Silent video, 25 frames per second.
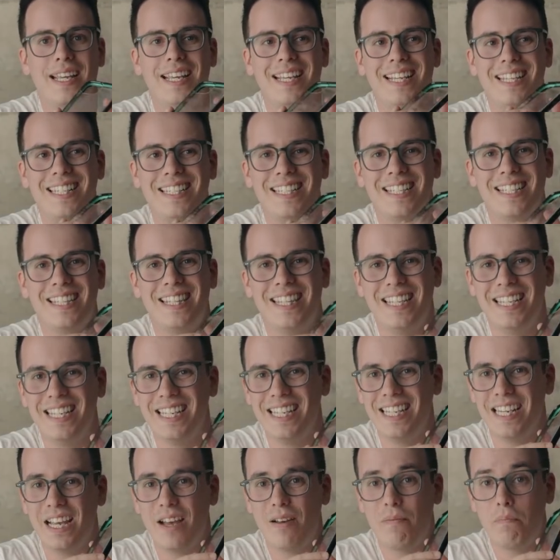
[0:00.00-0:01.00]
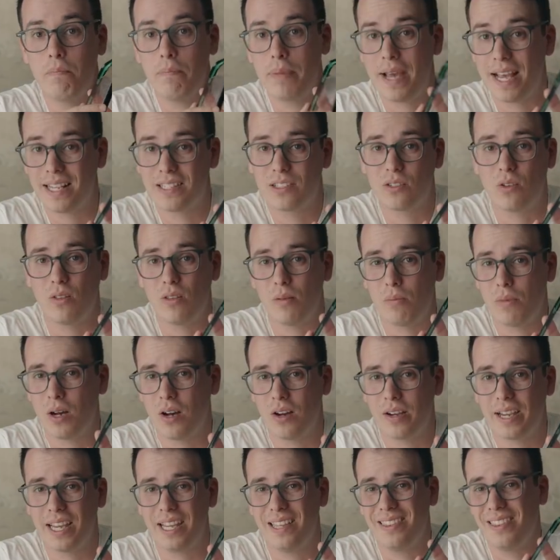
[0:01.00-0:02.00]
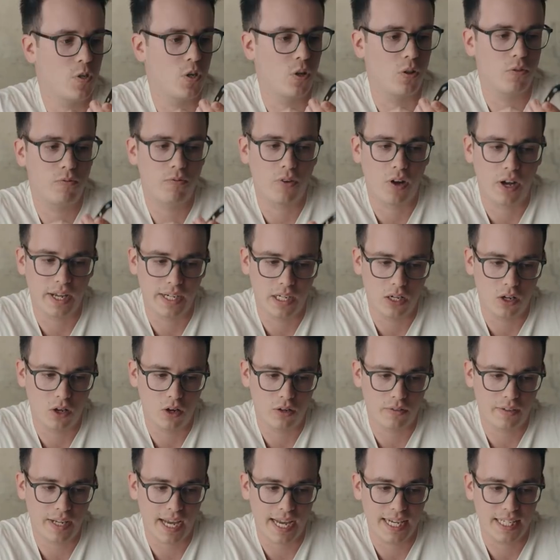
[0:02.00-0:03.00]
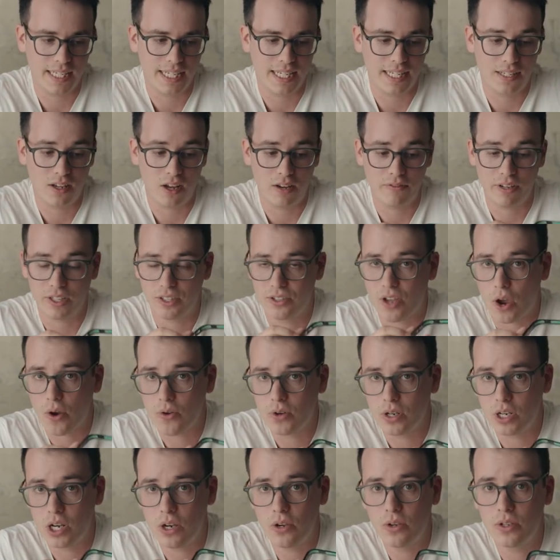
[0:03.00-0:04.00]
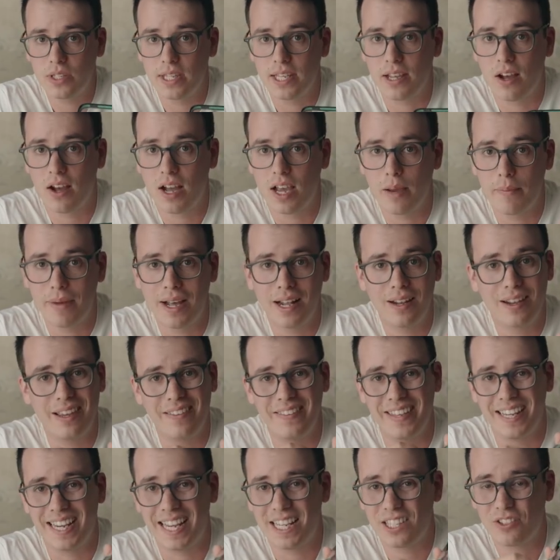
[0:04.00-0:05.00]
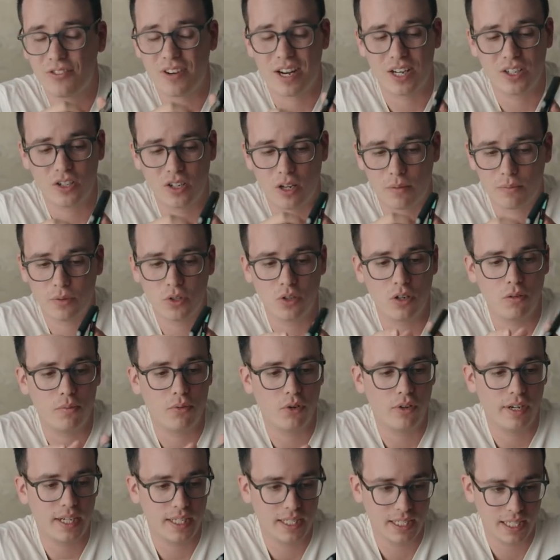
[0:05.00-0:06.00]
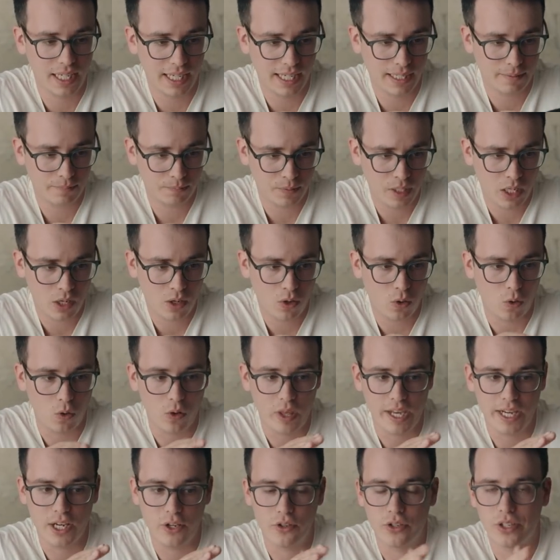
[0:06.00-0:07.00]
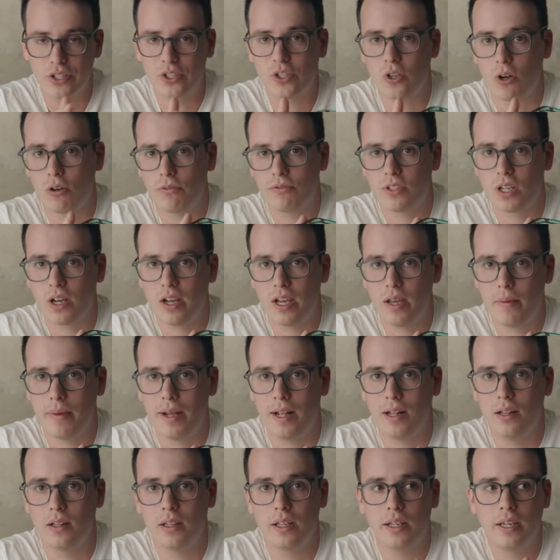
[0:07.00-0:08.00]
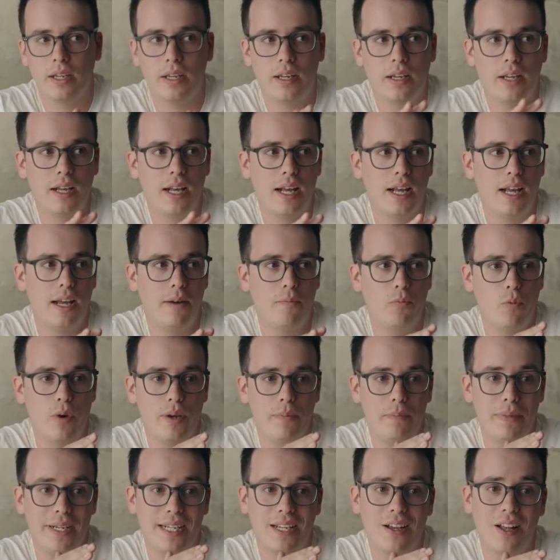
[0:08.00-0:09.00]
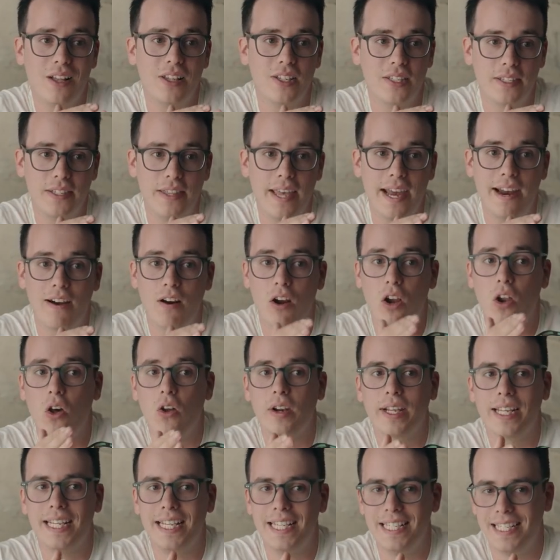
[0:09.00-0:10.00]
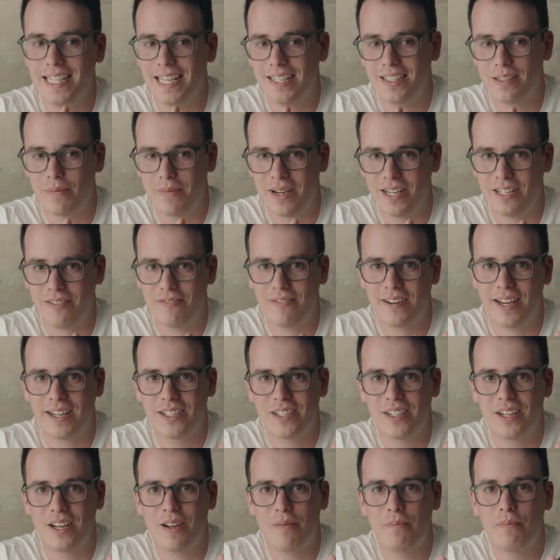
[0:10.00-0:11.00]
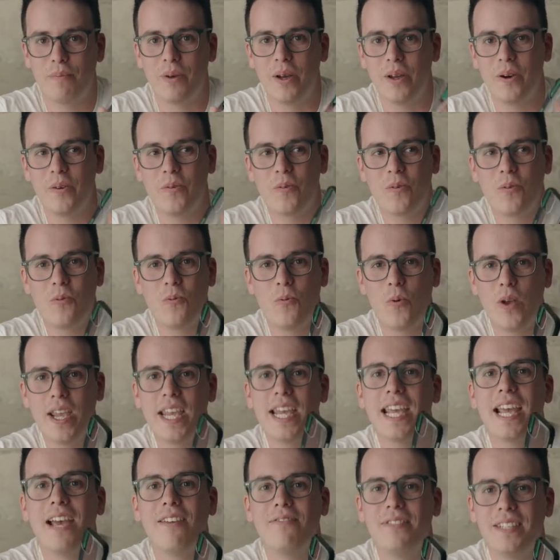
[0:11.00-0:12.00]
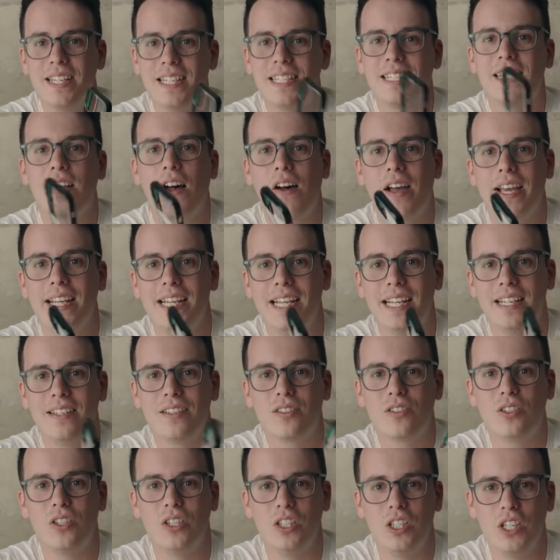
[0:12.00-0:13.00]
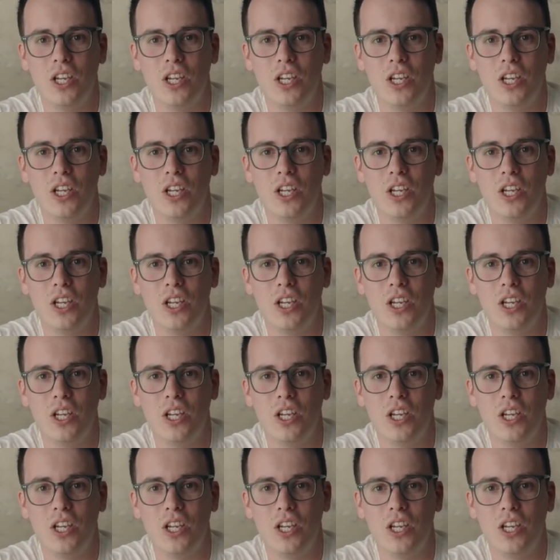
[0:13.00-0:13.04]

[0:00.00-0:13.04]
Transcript: is the best on the market. You'll find a lot of cases either don't use the IML and they get scratched up super easily, or they use a soft IML. because they are a lot easier to manufacture. But we have decided to